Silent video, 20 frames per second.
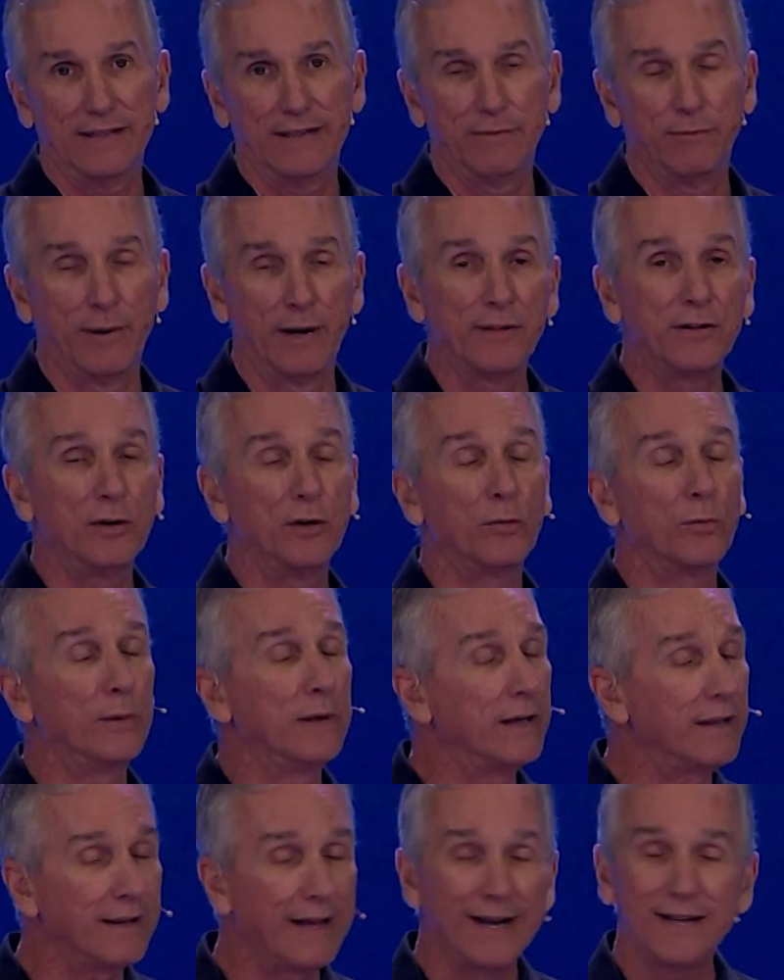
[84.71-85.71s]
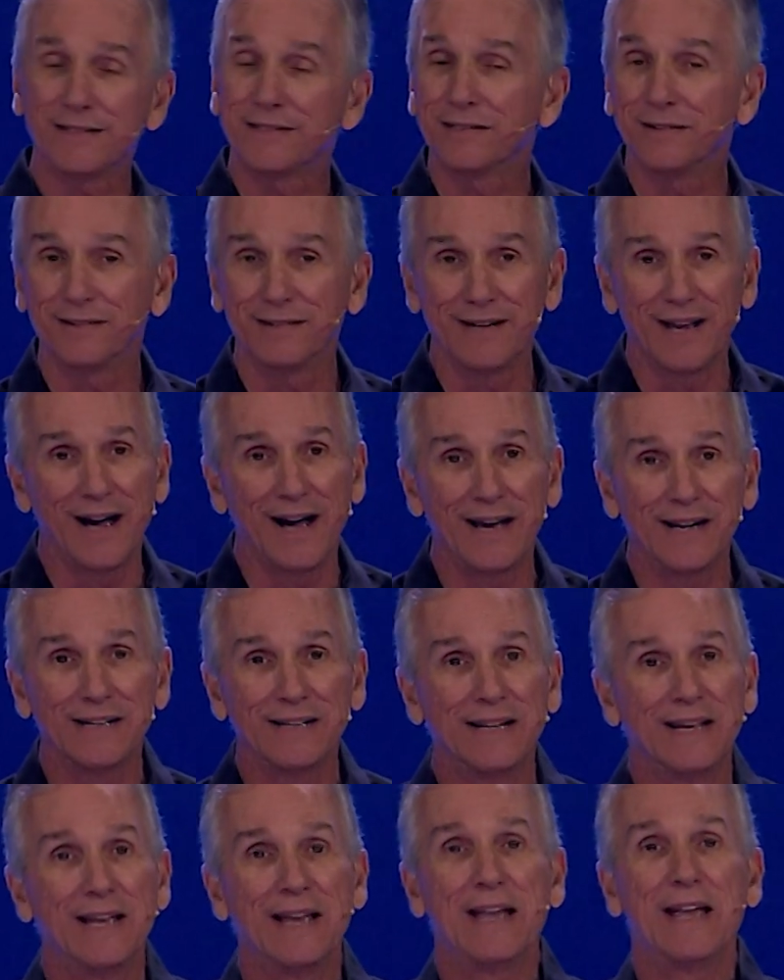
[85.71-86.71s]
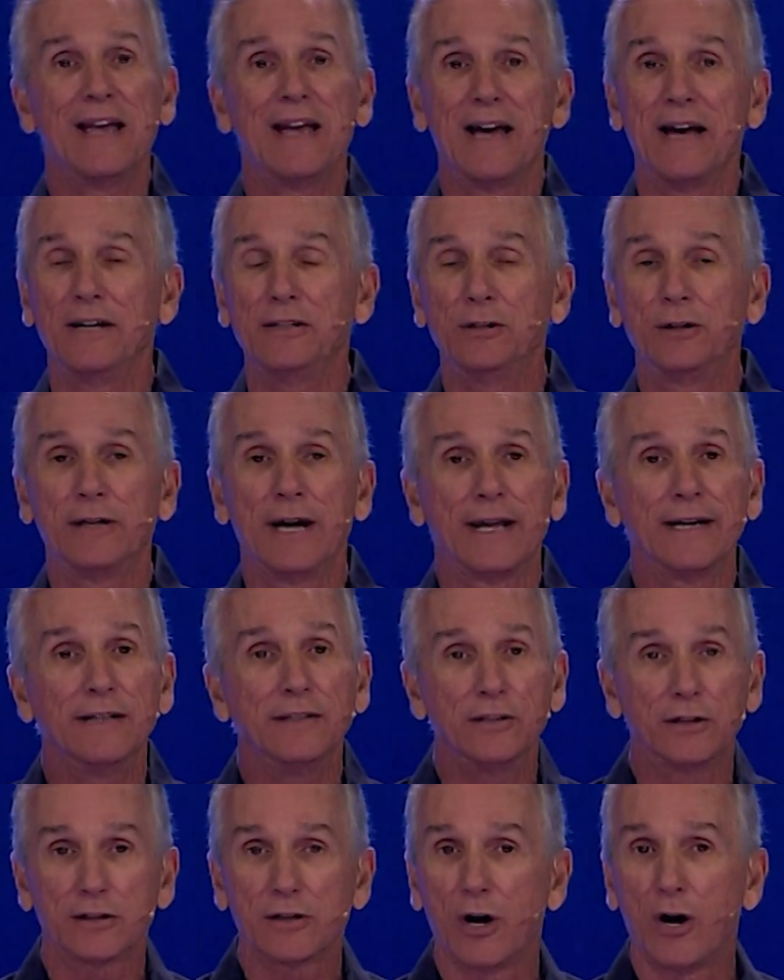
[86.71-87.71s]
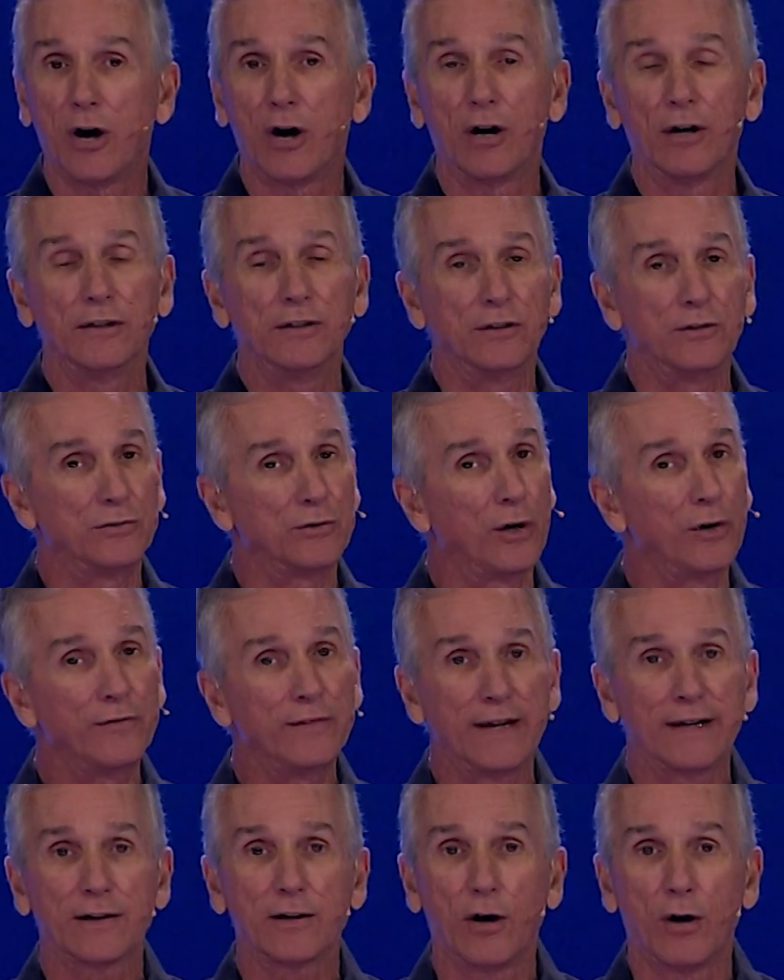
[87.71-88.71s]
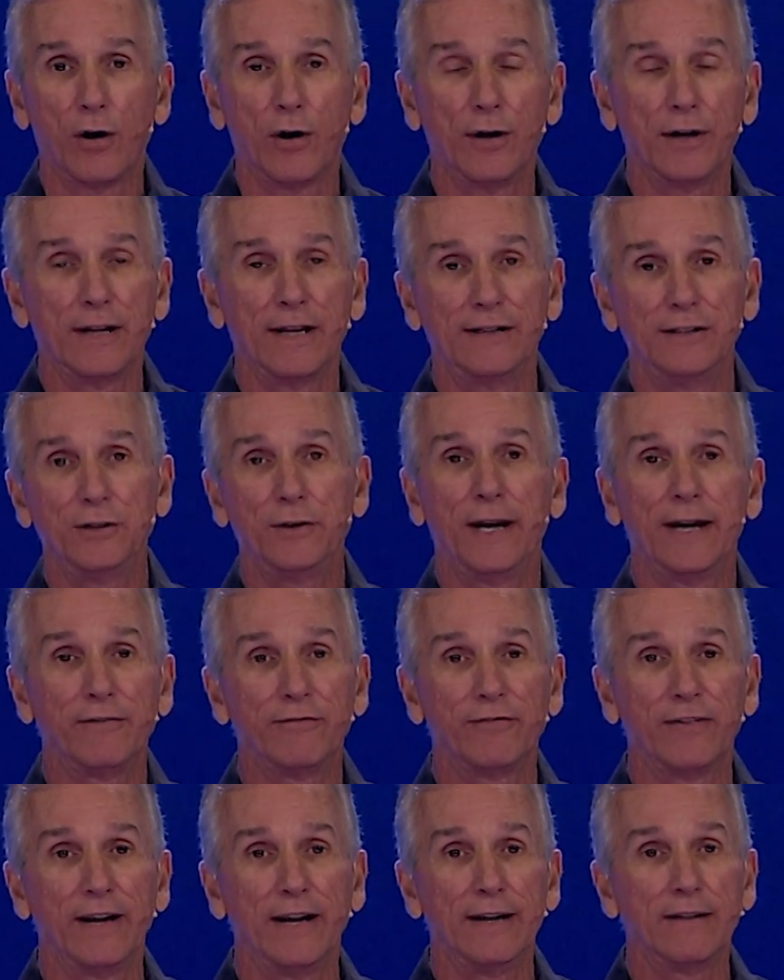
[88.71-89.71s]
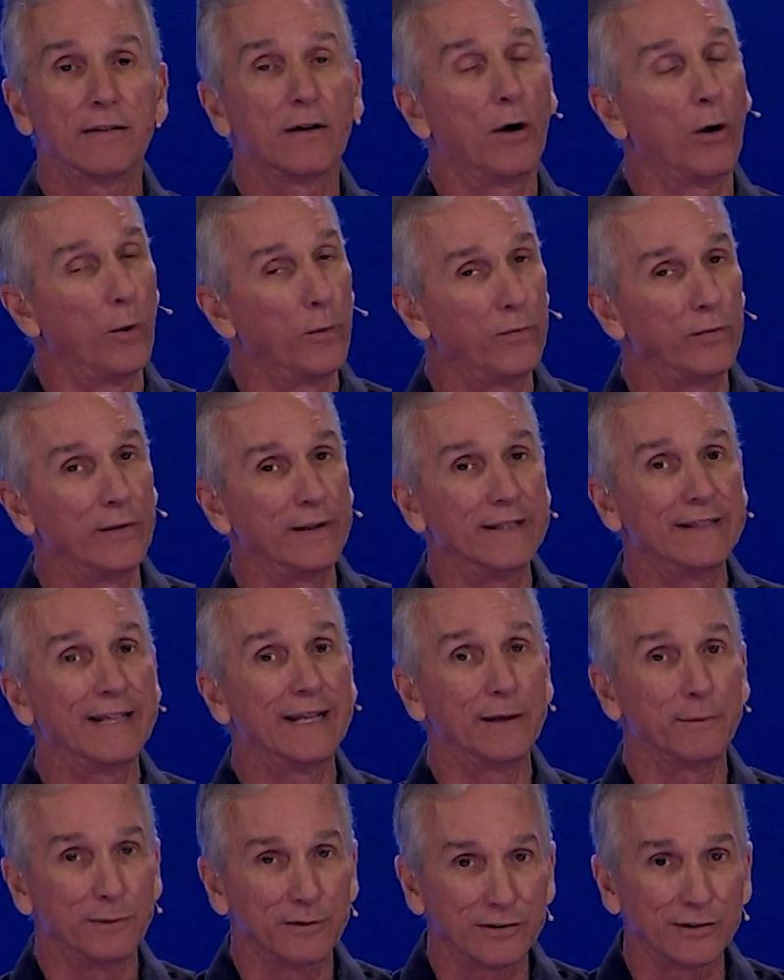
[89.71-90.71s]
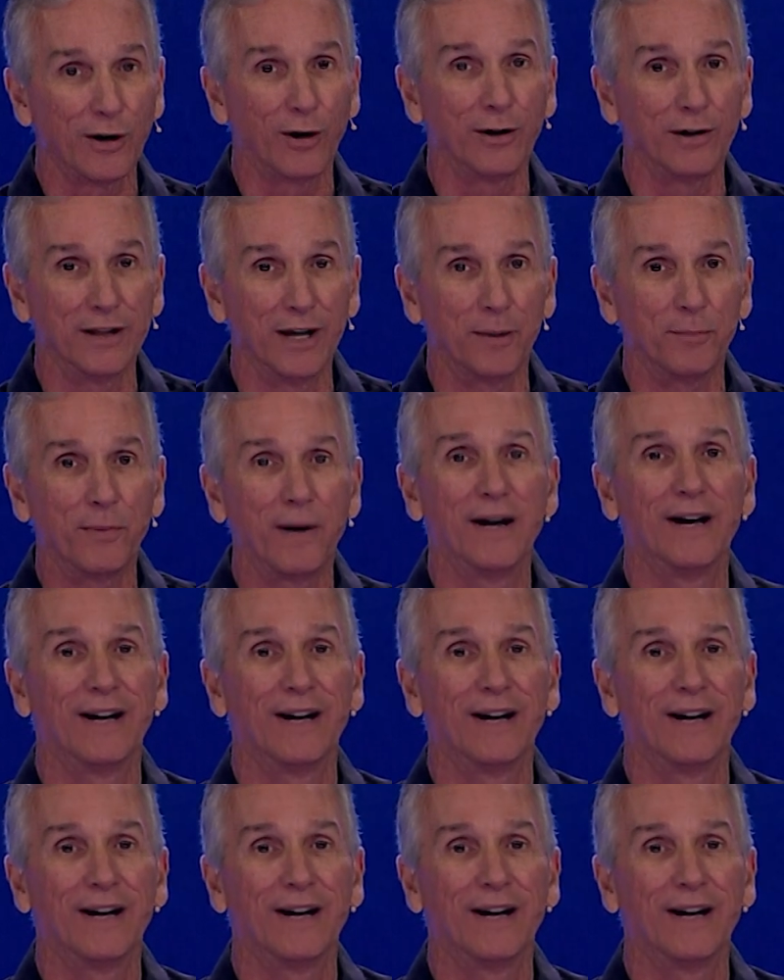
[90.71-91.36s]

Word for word: Whether you realize it or not, uh, you got in your car, you drove that car, and you had faith, hopefully, that it would start up